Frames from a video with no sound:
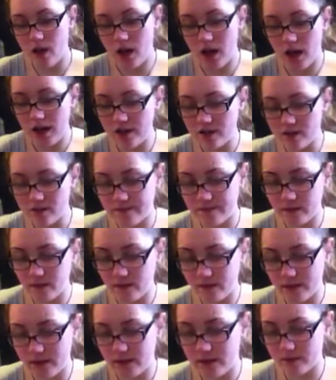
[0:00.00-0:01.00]
I just
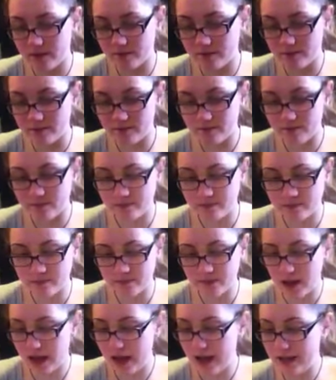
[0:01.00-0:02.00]
felt that
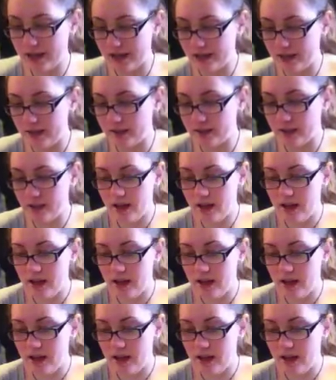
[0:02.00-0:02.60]
I didn't